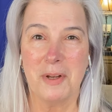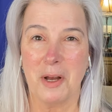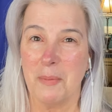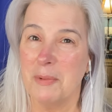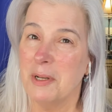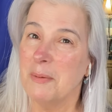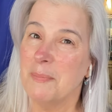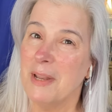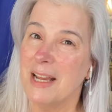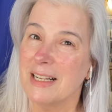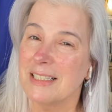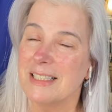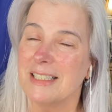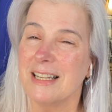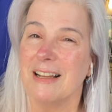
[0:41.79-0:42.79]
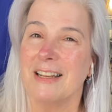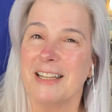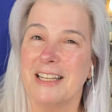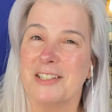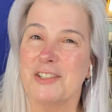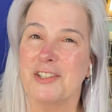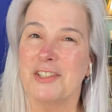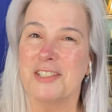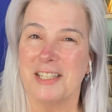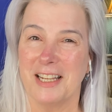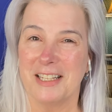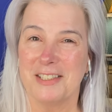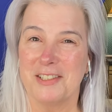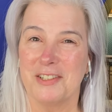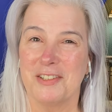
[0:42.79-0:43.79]
coming up next on Angela's
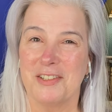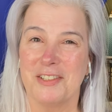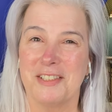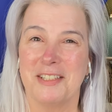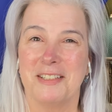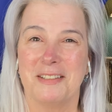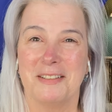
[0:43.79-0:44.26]
Answers.